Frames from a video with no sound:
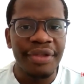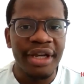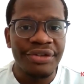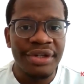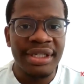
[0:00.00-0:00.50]
the
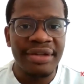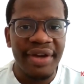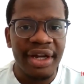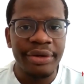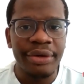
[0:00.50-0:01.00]
intrinsic
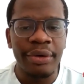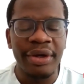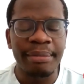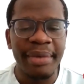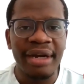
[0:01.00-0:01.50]
value
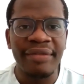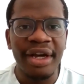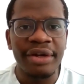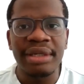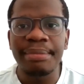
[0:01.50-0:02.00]
or embedded
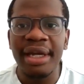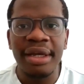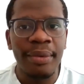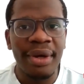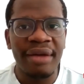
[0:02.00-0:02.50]
value,
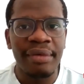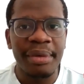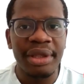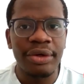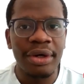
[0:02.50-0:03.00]
depending on whatever
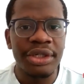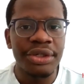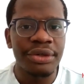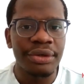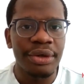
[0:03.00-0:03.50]

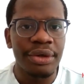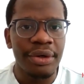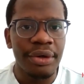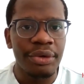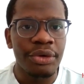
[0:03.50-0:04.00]
methodology
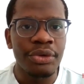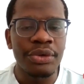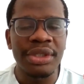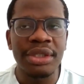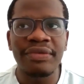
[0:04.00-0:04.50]
you're
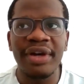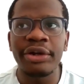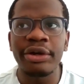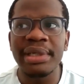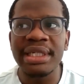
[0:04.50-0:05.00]
using to
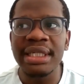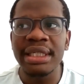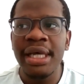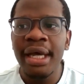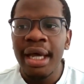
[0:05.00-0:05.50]
value your
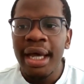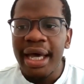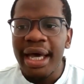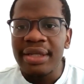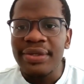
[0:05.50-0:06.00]
business.
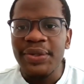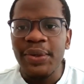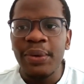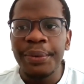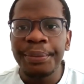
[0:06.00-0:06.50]
And
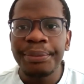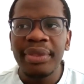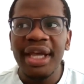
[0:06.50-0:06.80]
so